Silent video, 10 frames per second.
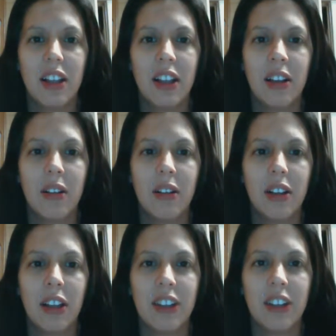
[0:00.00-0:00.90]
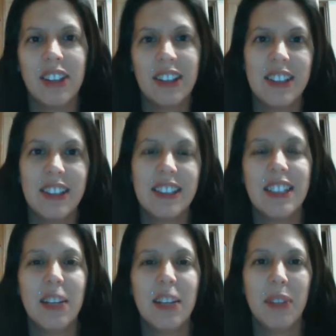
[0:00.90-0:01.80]
And like she's the
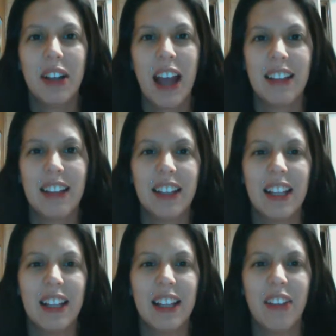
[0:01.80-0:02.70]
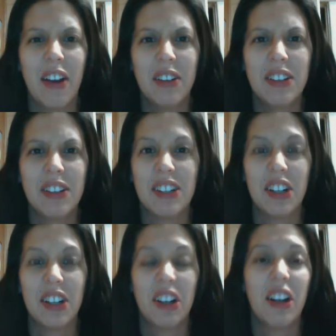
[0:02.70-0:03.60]
team leader. If I don't listen to
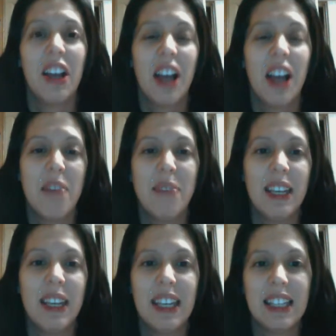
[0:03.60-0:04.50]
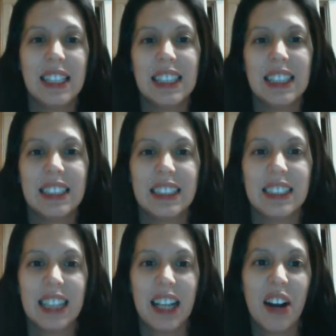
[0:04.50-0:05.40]
her, I'm being
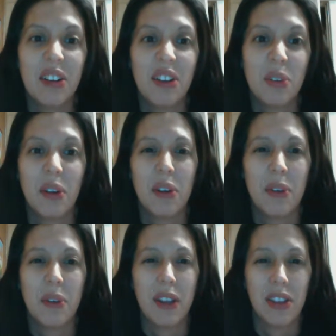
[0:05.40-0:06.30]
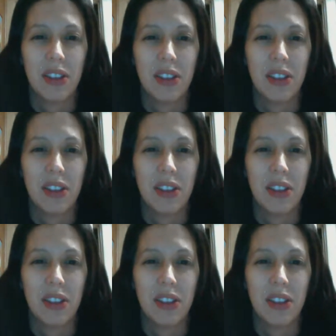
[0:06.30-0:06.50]
like hard to work with.